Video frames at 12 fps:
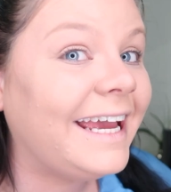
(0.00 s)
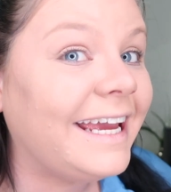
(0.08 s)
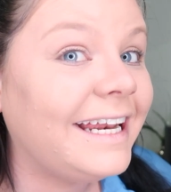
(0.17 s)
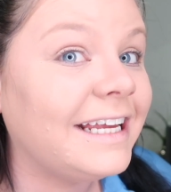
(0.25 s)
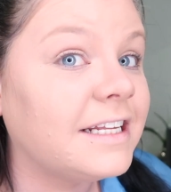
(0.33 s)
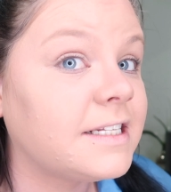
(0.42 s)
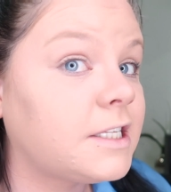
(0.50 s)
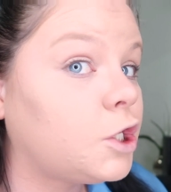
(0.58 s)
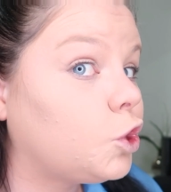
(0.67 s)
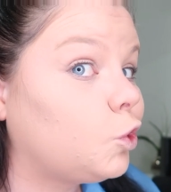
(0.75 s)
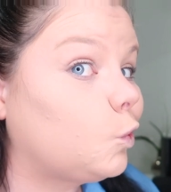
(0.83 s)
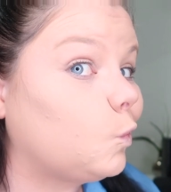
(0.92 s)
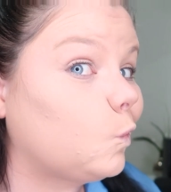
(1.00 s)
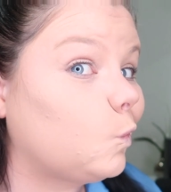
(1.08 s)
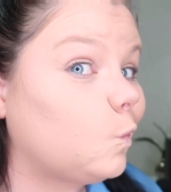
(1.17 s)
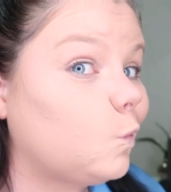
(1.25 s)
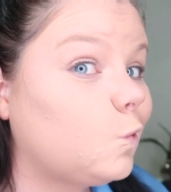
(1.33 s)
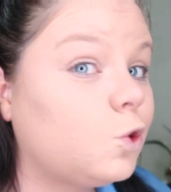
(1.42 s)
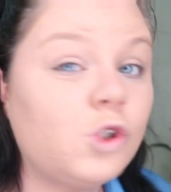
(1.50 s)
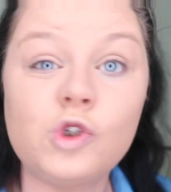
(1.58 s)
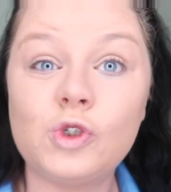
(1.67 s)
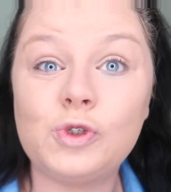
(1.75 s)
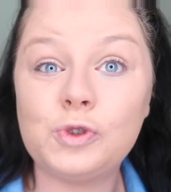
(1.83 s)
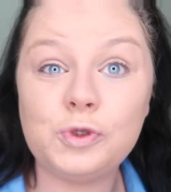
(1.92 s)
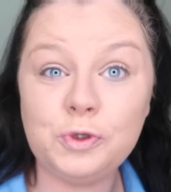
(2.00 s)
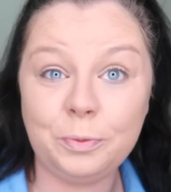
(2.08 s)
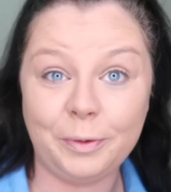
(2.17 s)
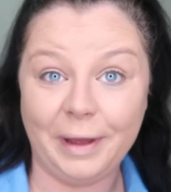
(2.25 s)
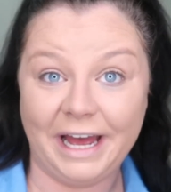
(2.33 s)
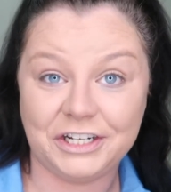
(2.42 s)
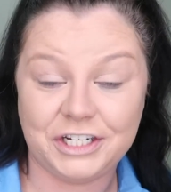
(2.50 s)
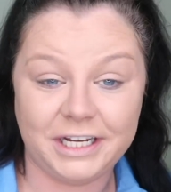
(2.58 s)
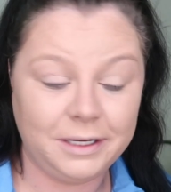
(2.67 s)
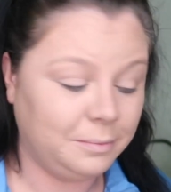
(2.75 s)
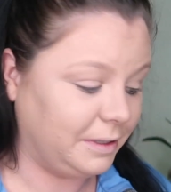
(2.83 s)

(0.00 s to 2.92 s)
It is super patchy,